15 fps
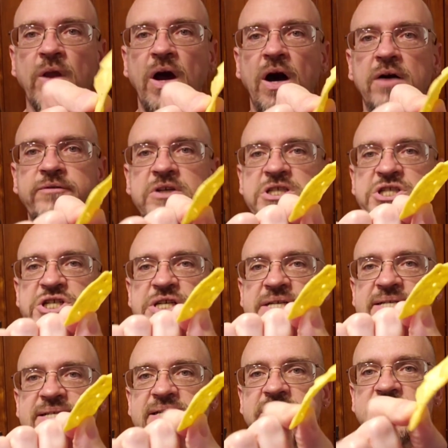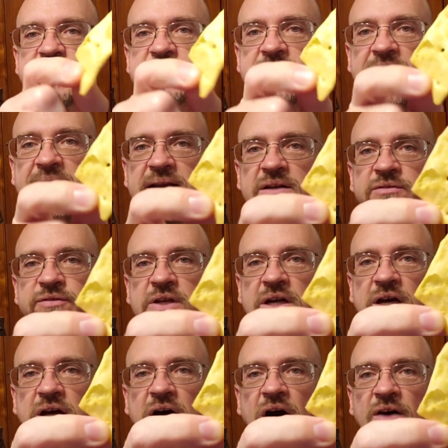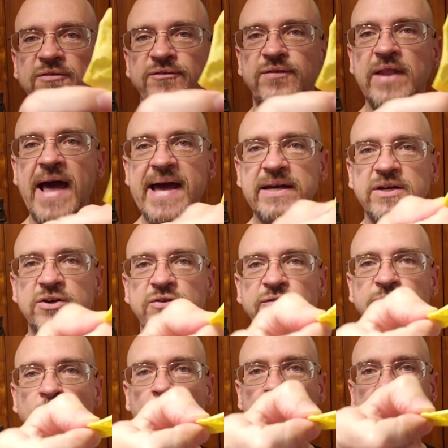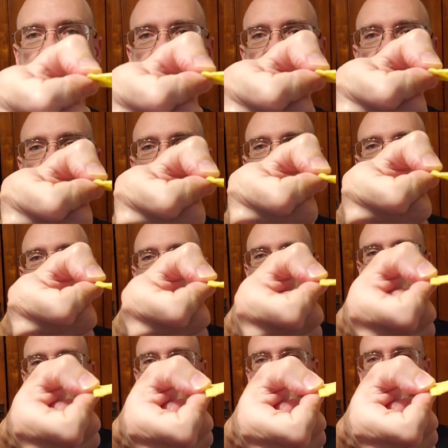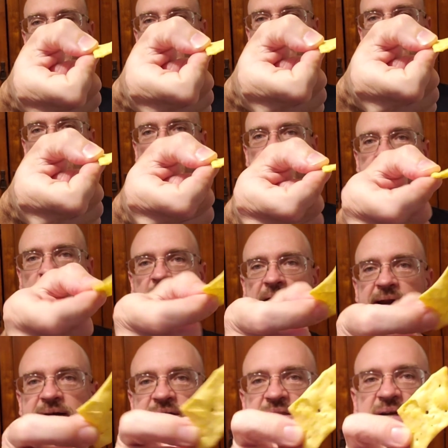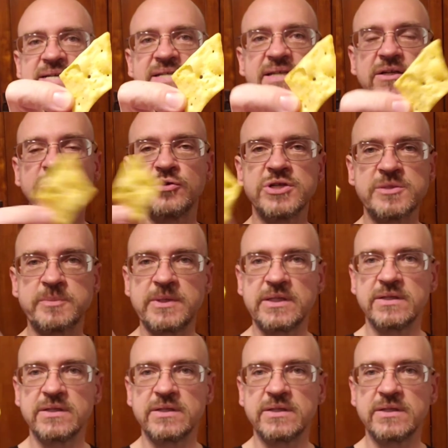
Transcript: of a Cheez-It just kind of in a, a flattened form, a much thinner product, nice and crispy.